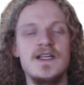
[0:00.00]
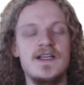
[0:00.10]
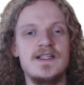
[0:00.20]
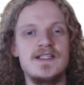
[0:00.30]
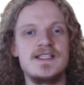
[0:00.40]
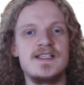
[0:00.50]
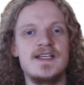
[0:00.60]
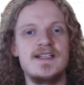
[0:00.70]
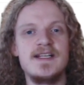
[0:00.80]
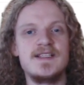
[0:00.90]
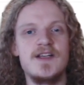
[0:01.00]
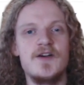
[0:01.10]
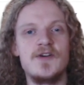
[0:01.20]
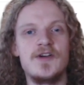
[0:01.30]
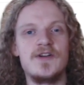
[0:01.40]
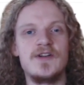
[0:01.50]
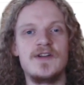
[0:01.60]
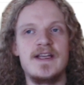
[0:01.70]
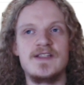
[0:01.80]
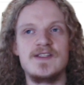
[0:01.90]
is Dennis
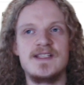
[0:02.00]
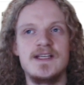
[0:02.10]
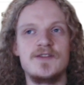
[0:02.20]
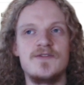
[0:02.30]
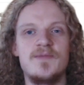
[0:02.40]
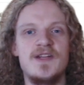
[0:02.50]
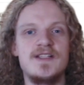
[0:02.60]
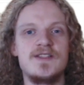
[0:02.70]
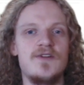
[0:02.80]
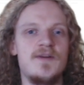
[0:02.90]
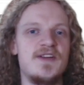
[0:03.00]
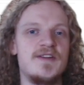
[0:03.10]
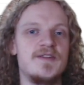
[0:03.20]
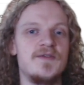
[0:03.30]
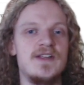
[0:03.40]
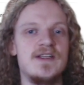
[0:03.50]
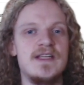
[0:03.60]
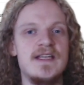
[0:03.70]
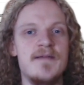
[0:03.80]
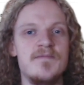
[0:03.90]
Hauger set to replace Colapinto in
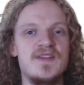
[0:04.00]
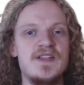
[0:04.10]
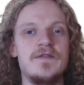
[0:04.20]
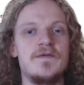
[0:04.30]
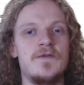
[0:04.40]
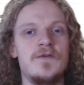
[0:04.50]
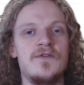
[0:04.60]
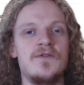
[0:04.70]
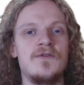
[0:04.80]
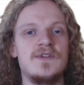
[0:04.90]
the MP for